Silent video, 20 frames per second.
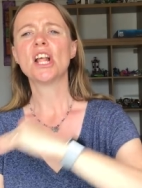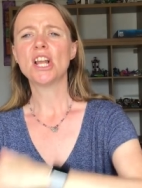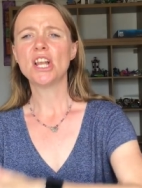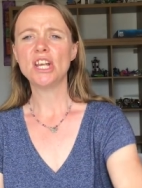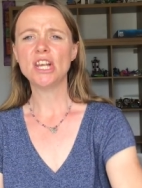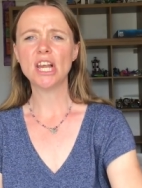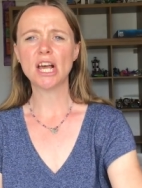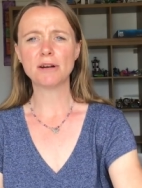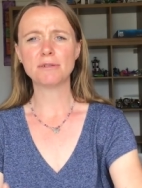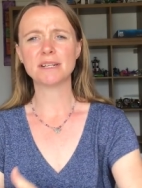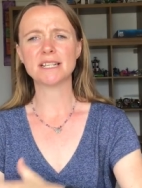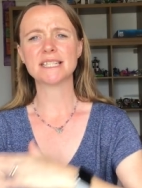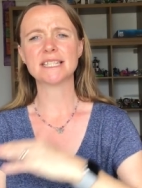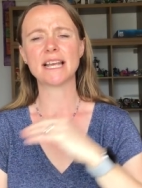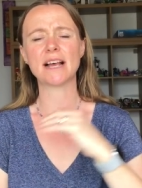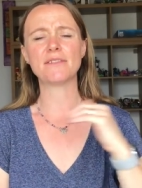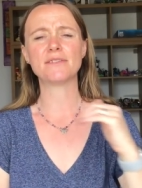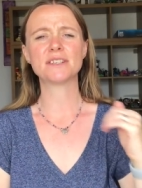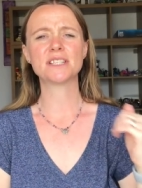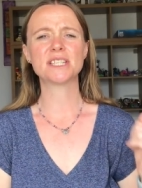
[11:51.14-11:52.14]
lower
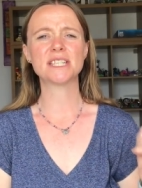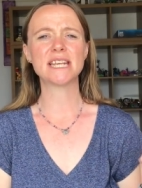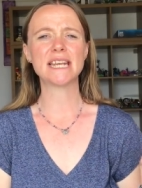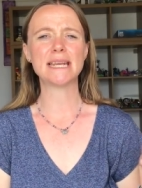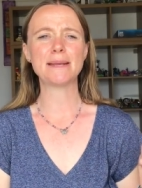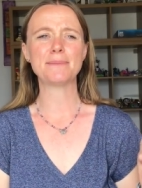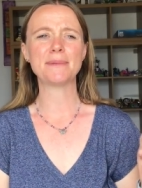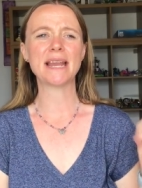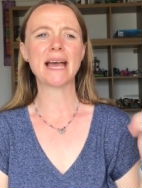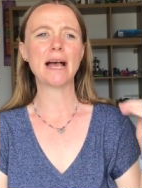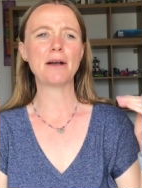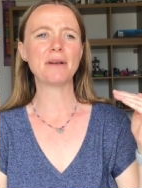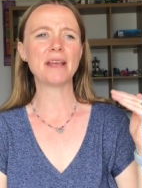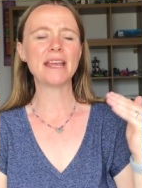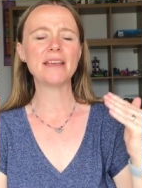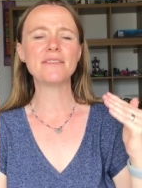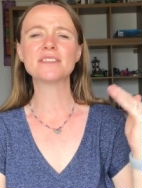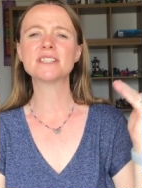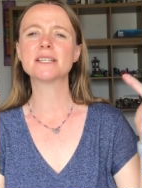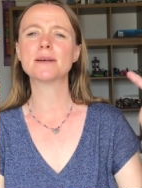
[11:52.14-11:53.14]
self-esteem. Now,
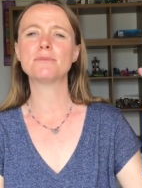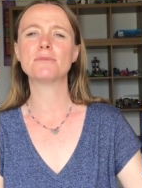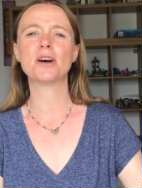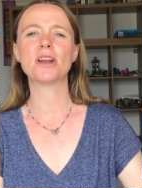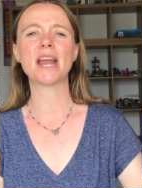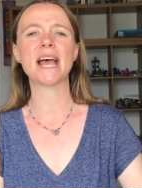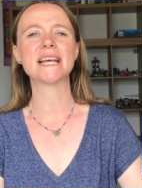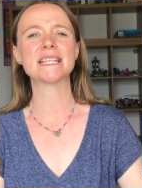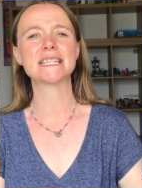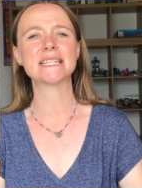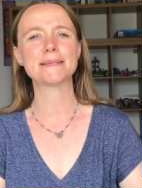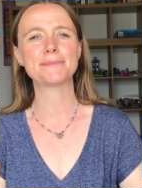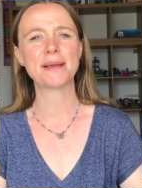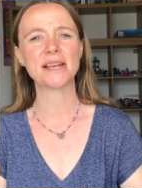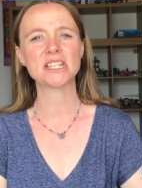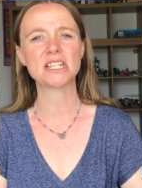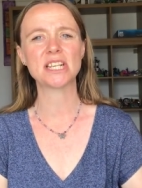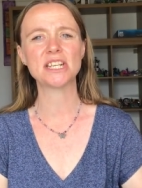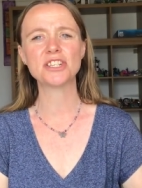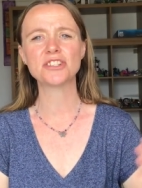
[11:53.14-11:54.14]
if someone has a
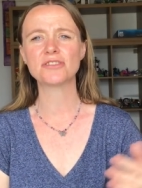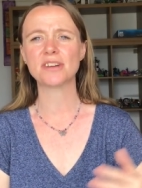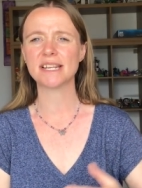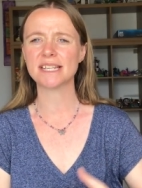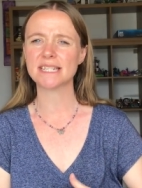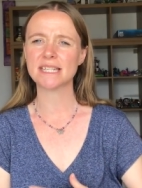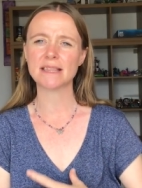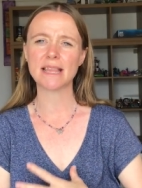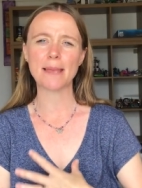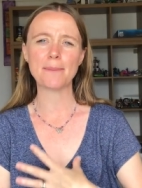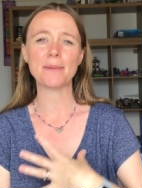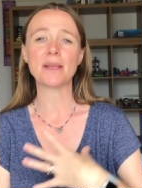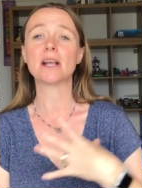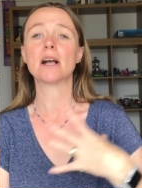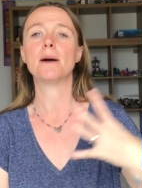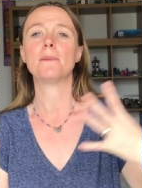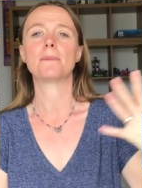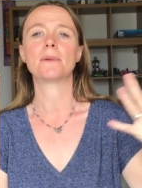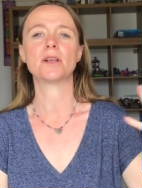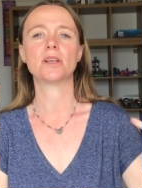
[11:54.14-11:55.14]
special interest and they
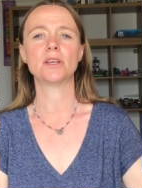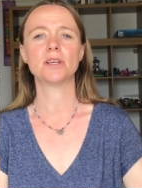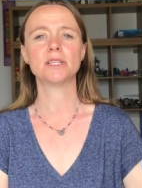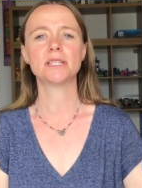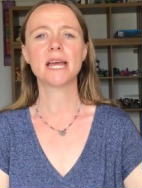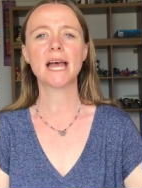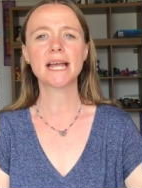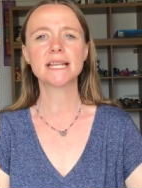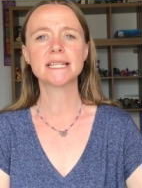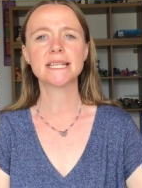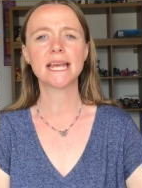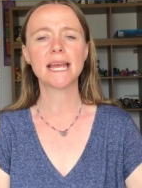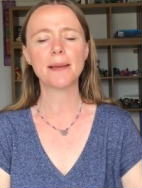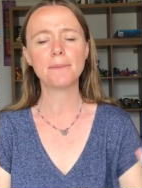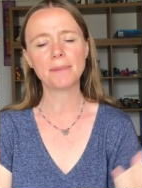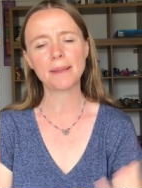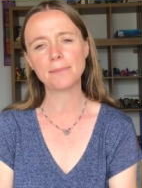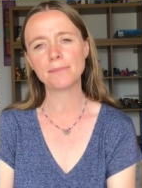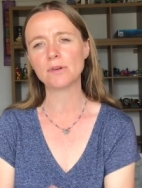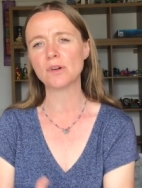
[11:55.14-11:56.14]
become good at it
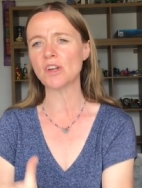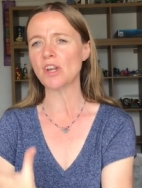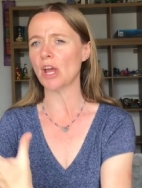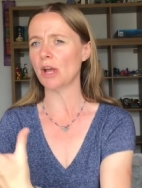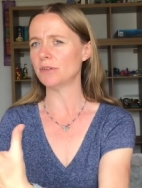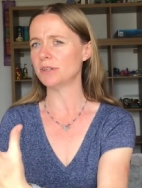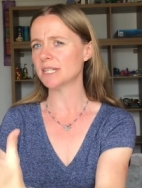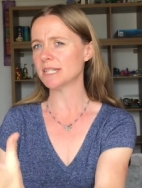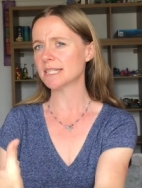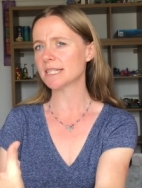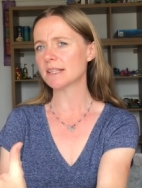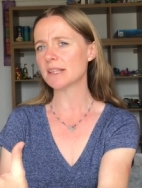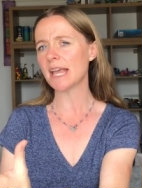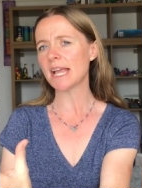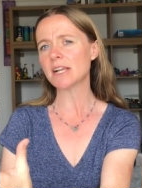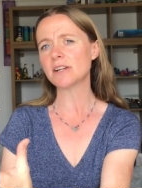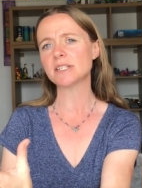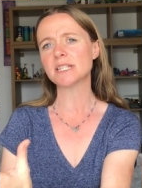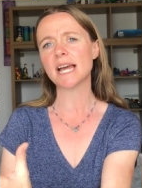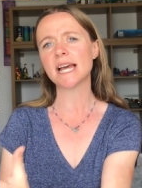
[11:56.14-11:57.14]
and people notice that
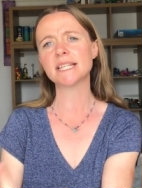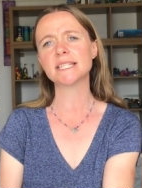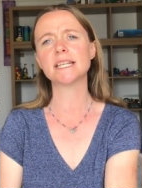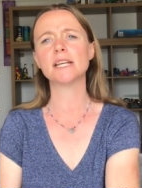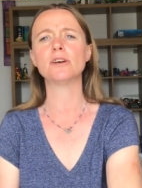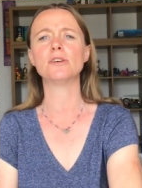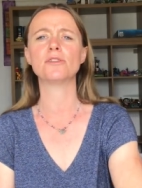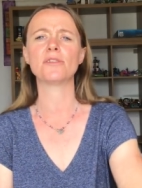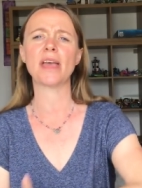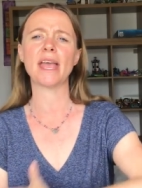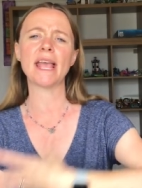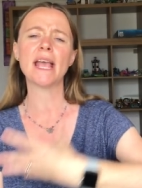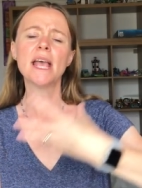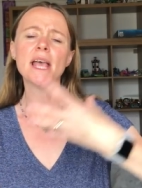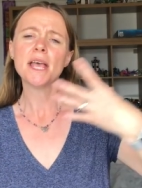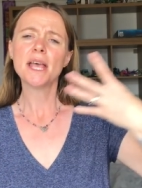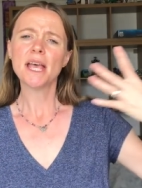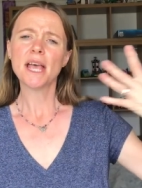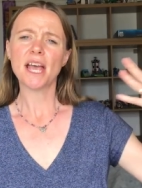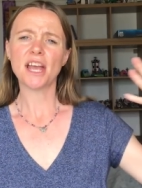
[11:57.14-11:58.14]
they're good at it or they
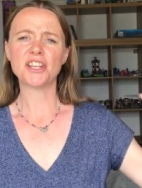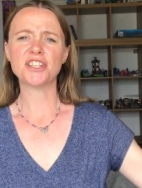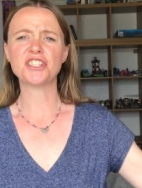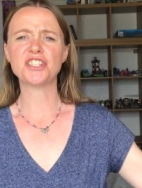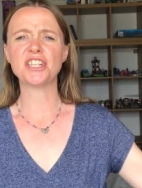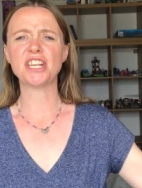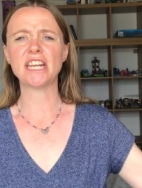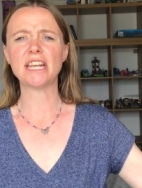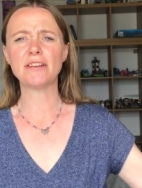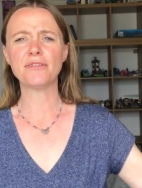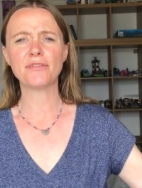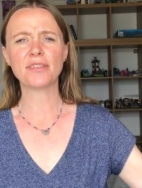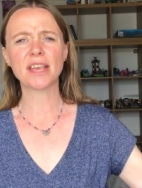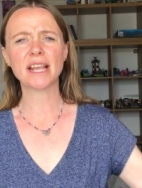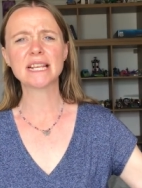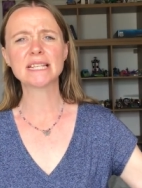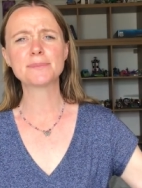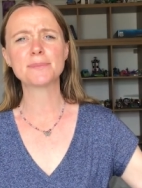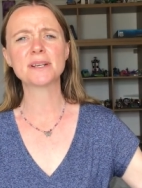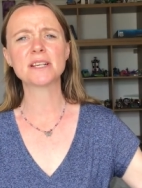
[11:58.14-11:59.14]
achieve
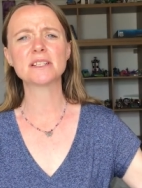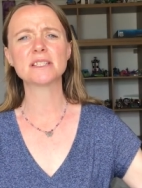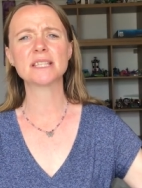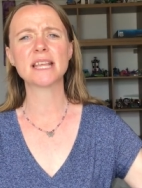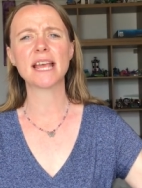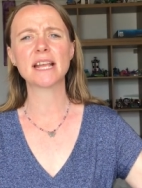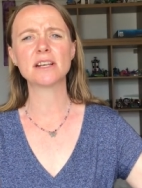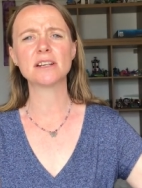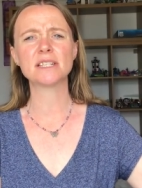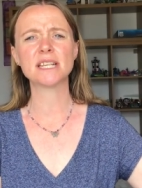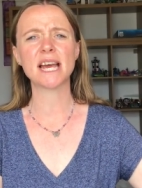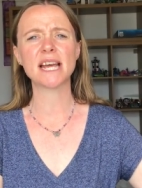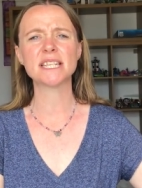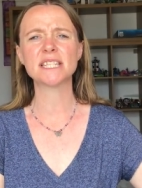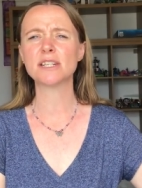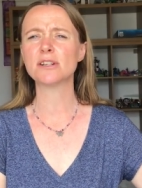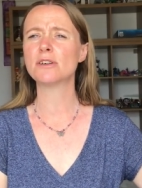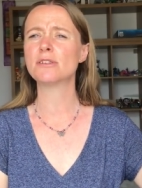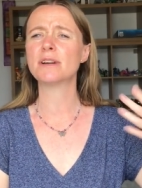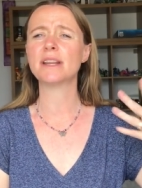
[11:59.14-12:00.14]
things because they're good at
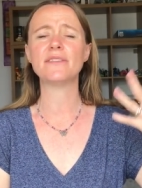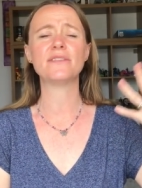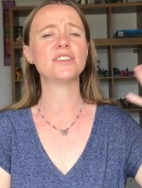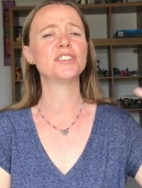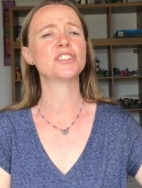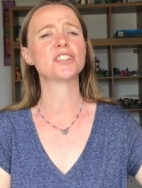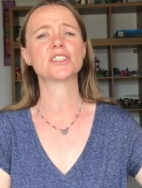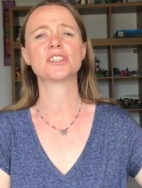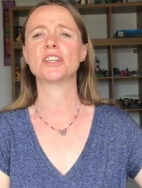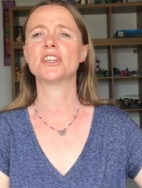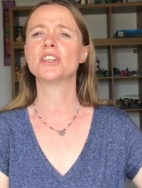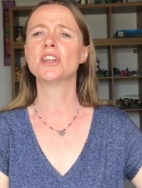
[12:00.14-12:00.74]
it or even just the